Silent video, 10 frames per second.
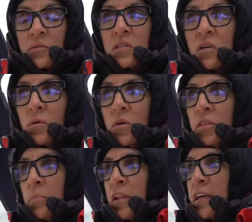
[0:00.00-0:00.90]
So
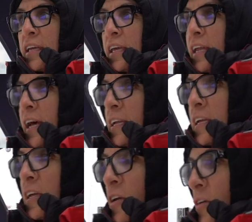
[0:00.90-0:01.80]
the plan to get out of
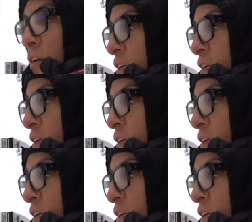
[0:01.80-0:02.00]
here